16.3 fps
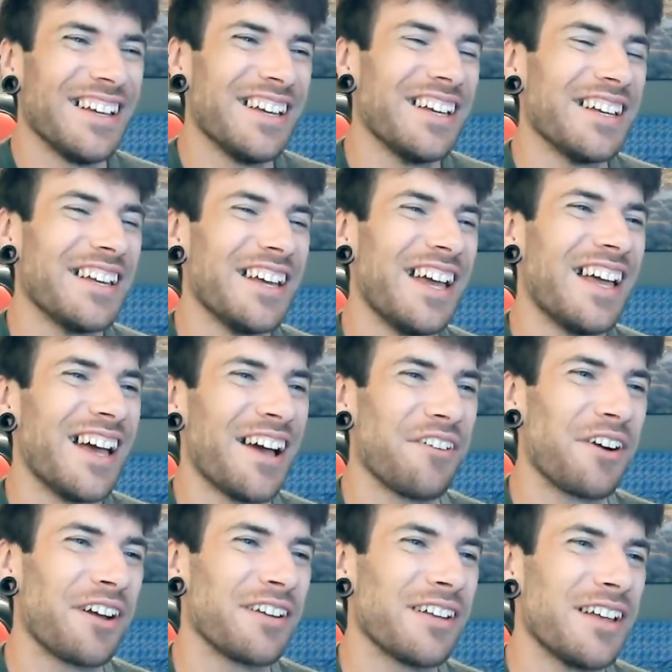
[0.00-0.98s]
Yeah,
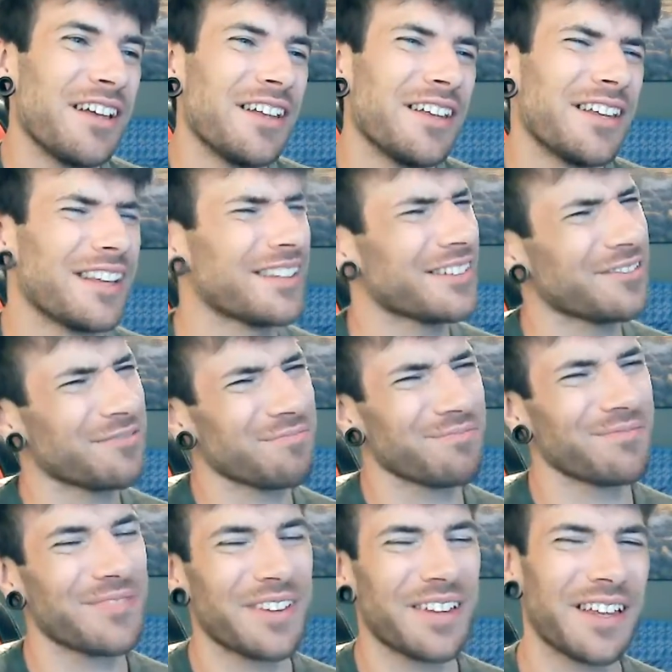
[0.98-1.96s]
well, uh,
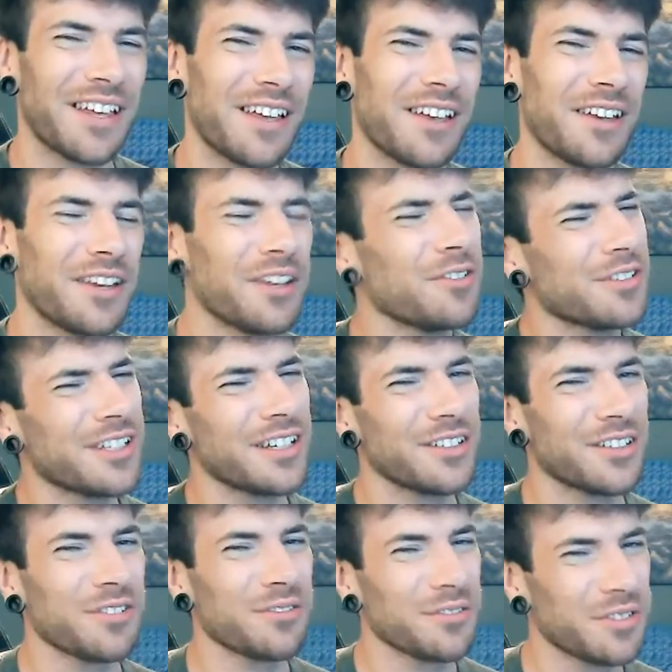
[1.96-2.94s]
you said
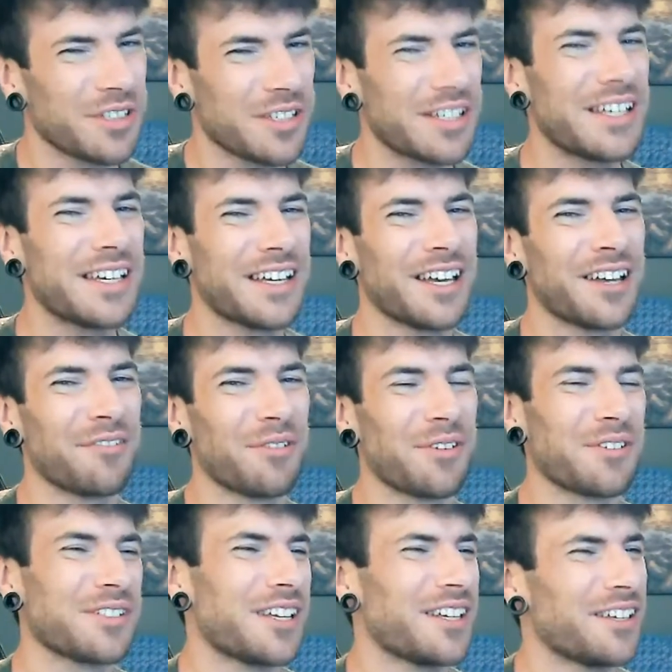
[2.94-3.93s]
you were sneaking
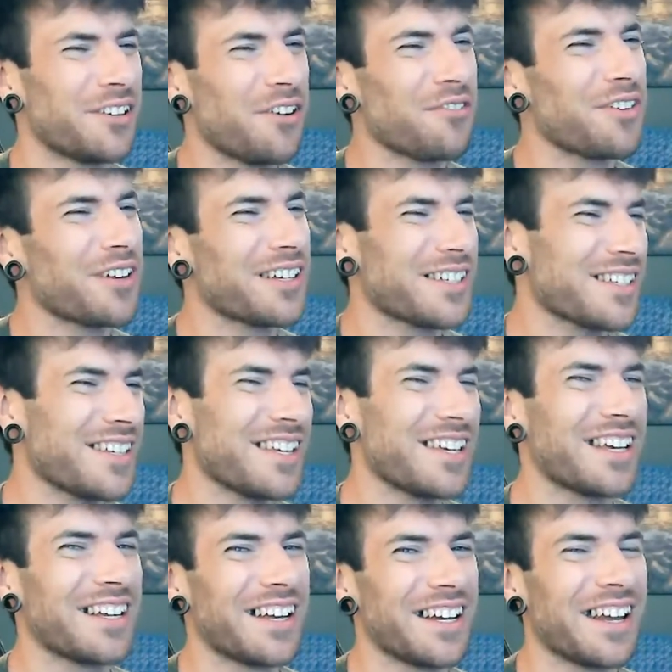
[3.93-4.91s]
booze in. You're not really
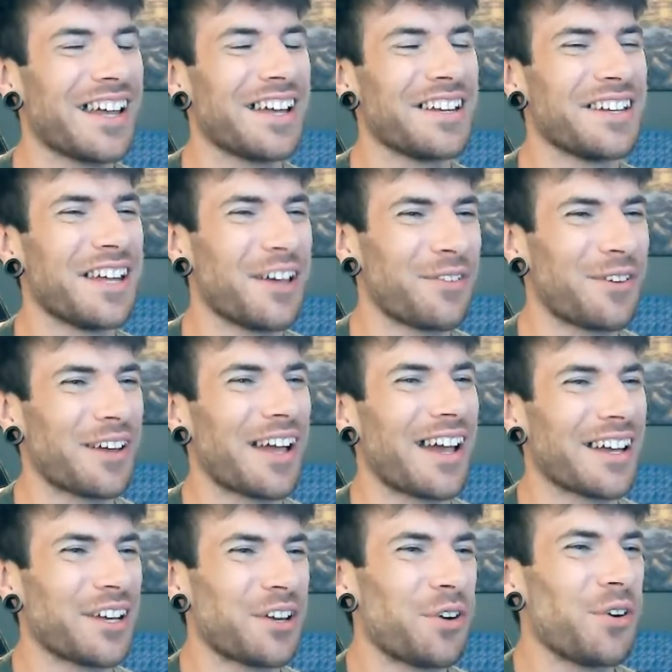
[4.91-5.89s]
sneaking it in if you're
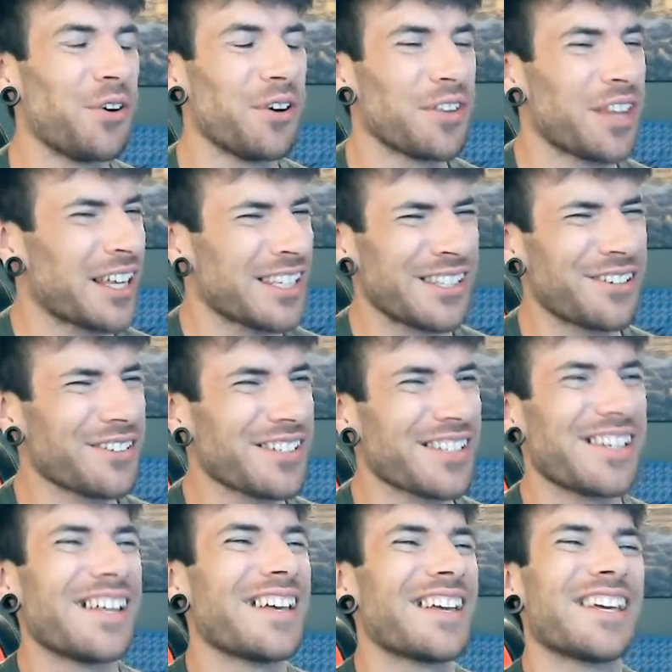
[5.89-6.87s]
getting caught. That's not
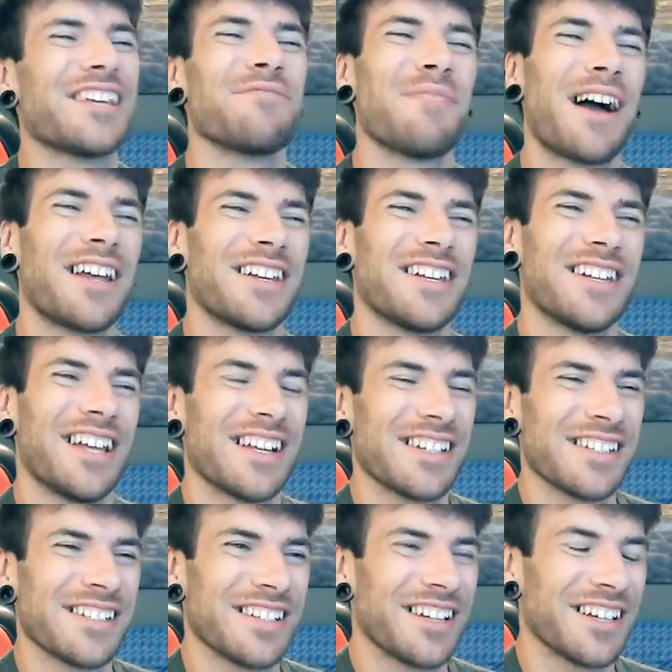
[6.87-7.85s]
sneaking, man.
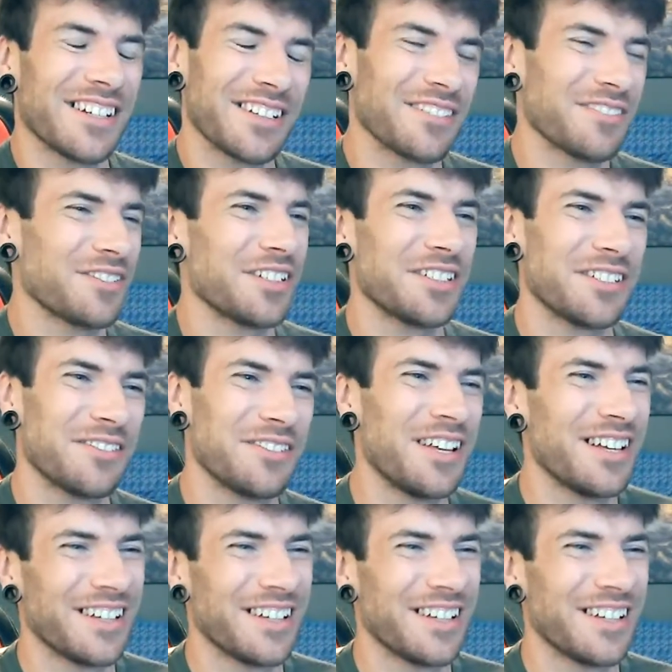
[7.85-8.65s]
That's like just